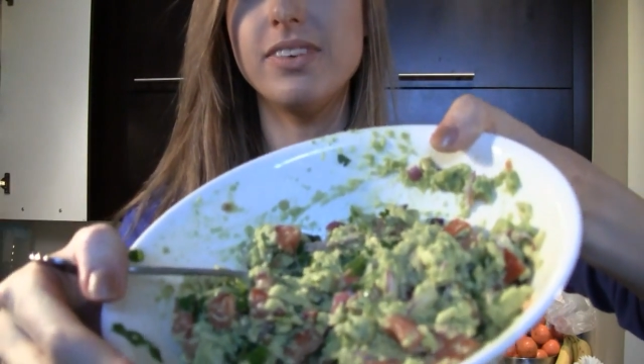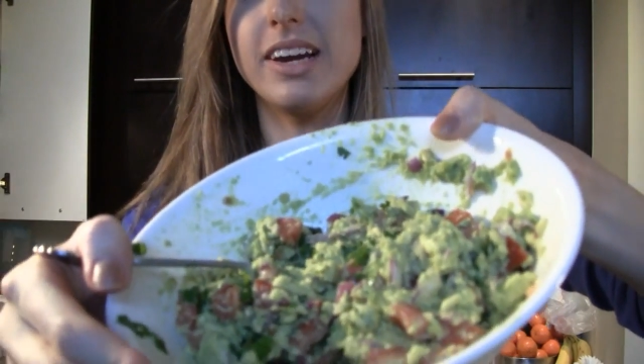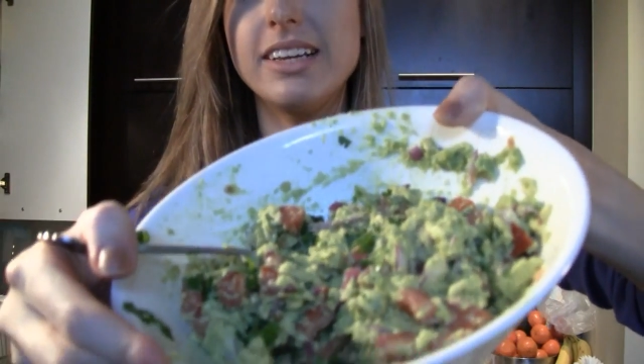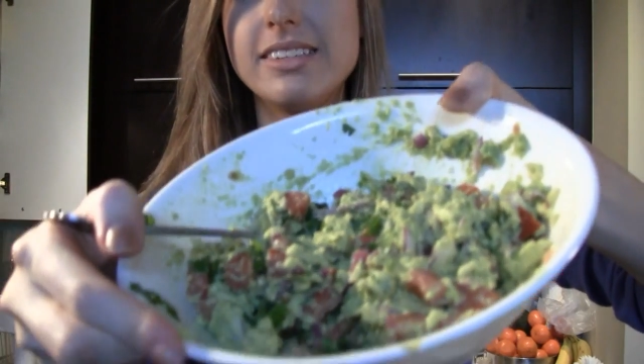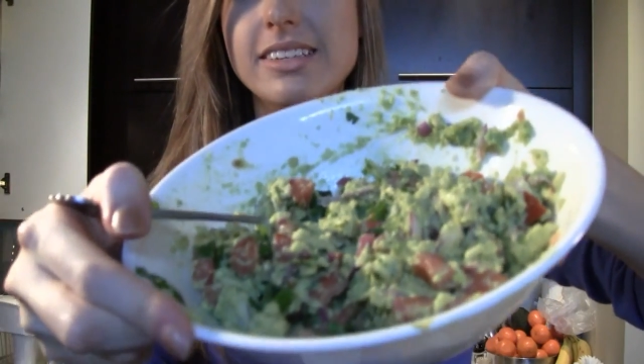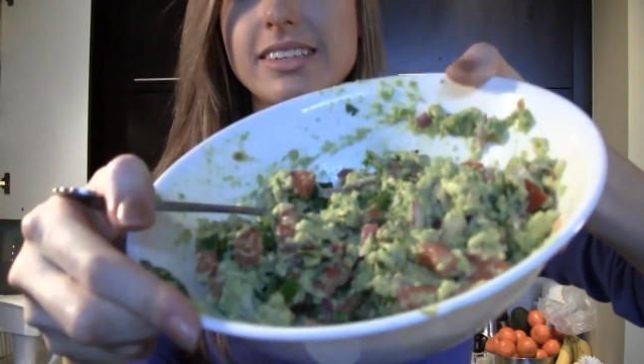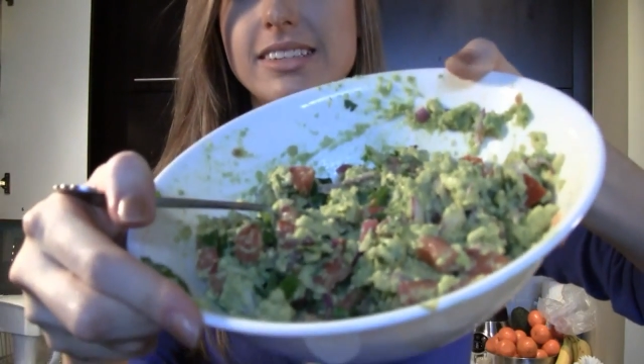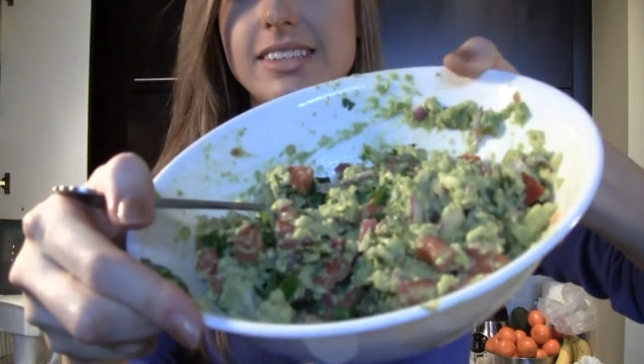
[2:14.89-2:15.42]
You
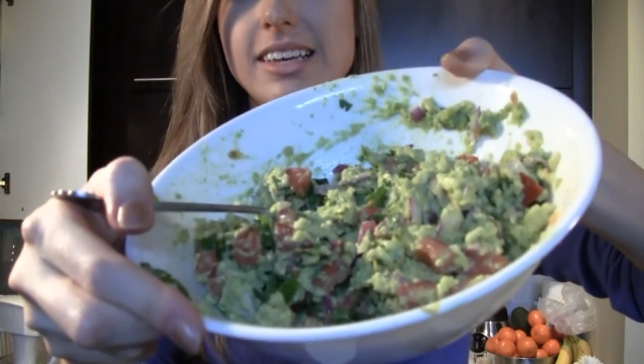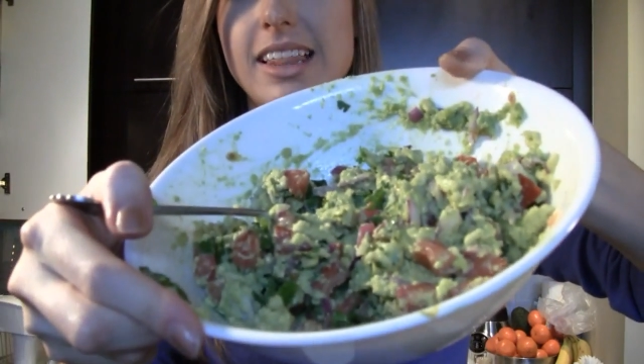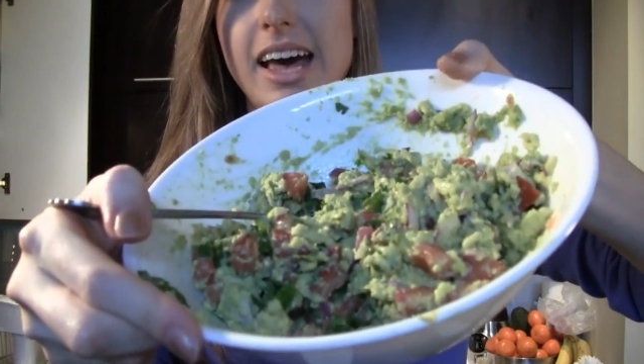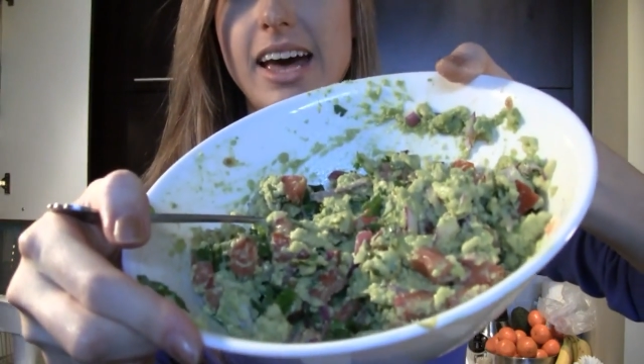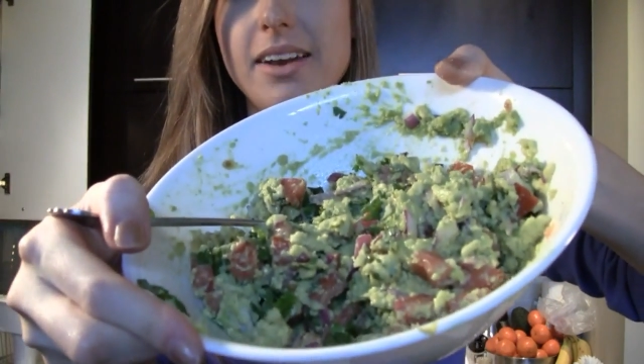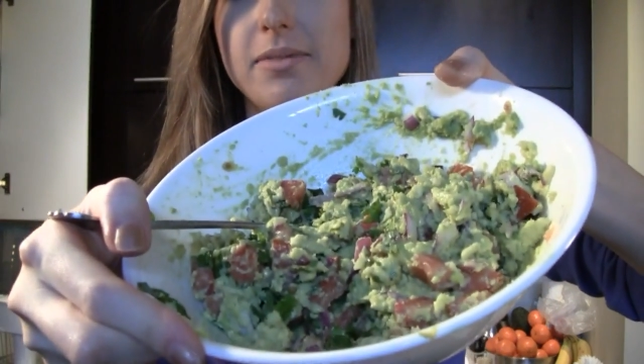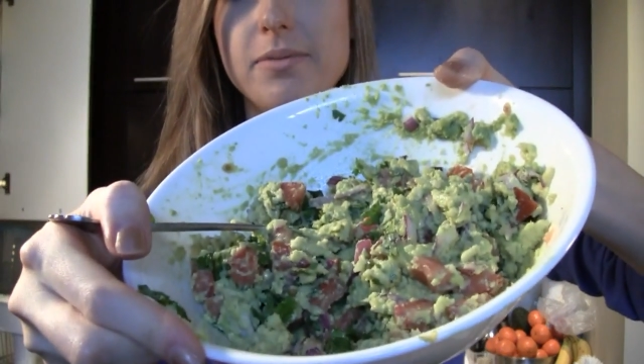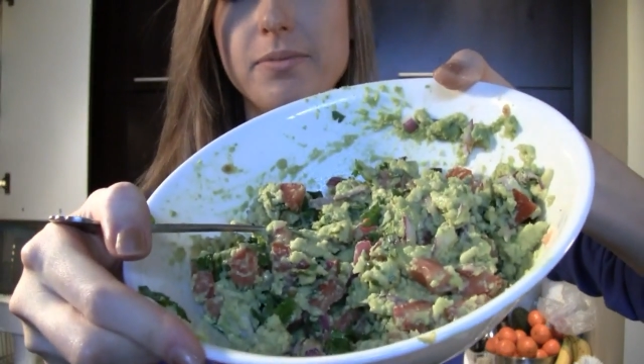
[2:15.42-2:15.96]
guys can see
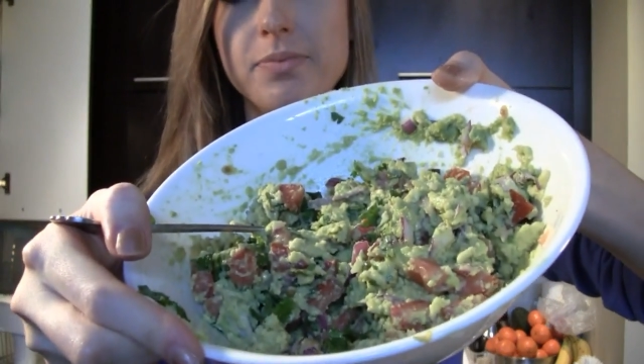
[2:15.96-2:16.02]
that.